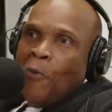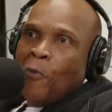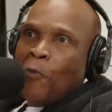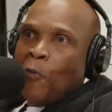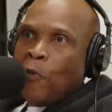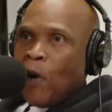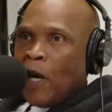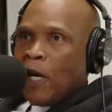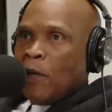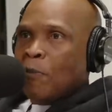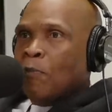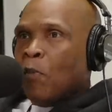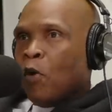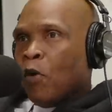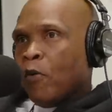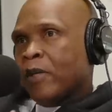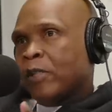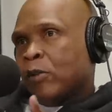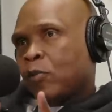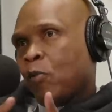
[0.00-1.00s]
what
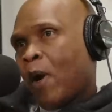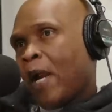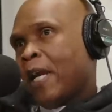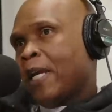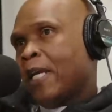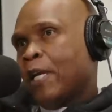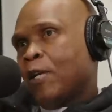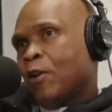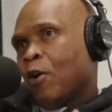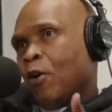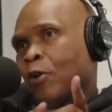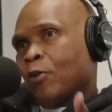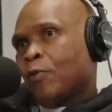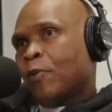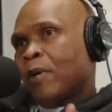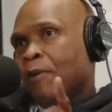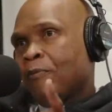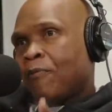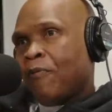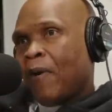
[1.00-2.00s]
Maurice White and
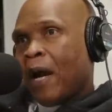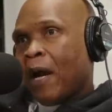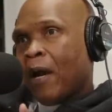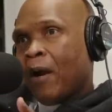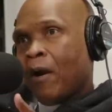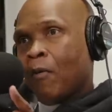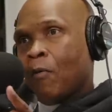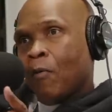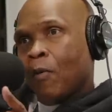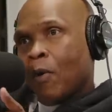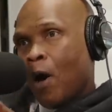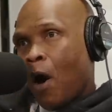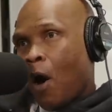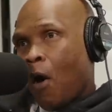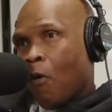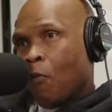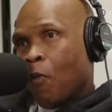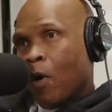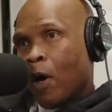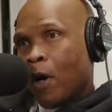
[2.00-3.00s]
Earth, Wind, and Fire
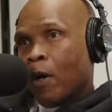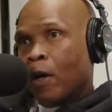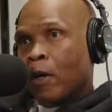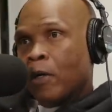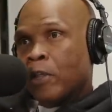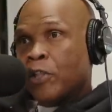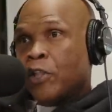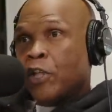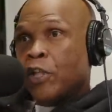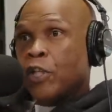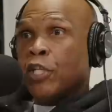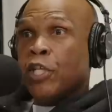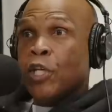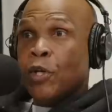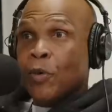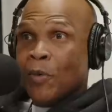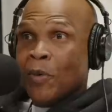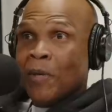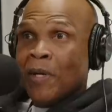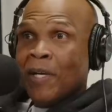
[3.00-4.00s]
uh, were mm. to
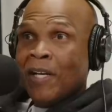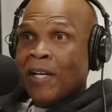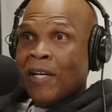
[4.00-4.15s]
you.